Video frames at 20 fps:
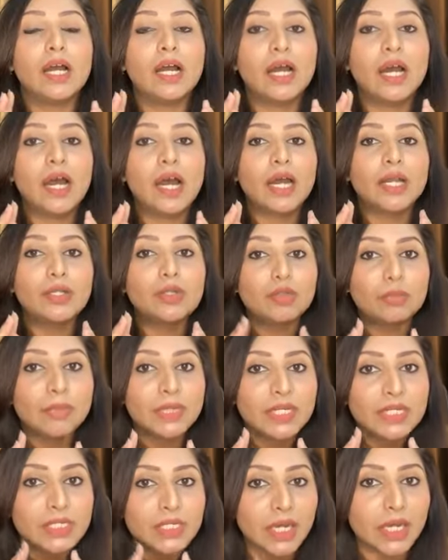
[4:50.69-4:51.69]
are to
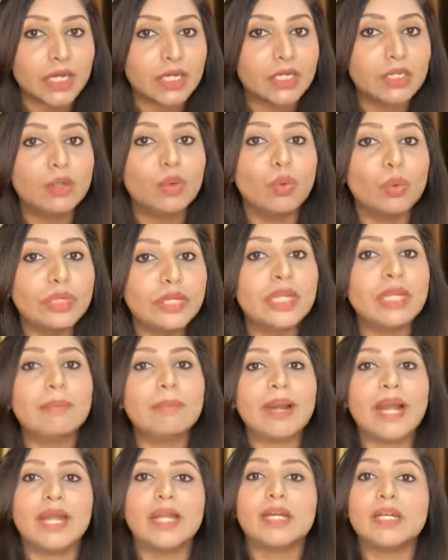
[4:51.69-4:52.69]
be done only
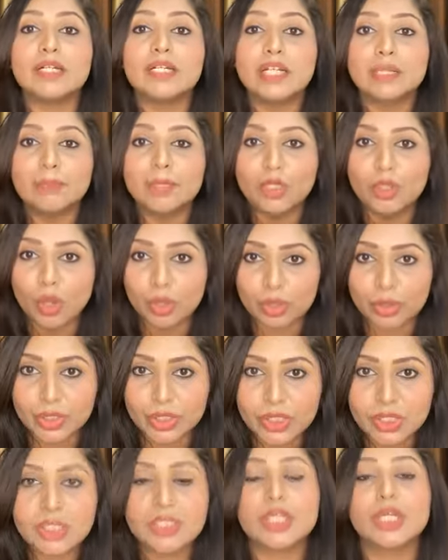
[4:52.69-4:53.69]
by a
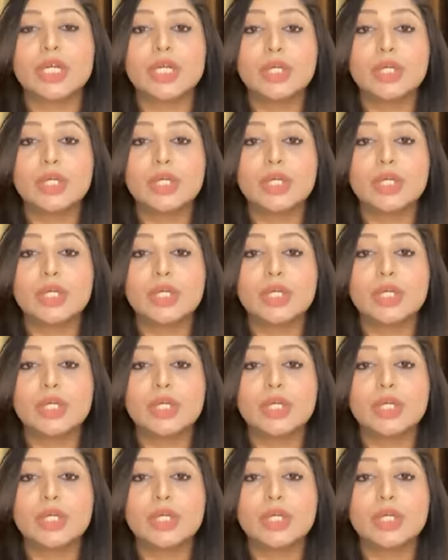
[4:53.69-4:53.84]
dermatologist.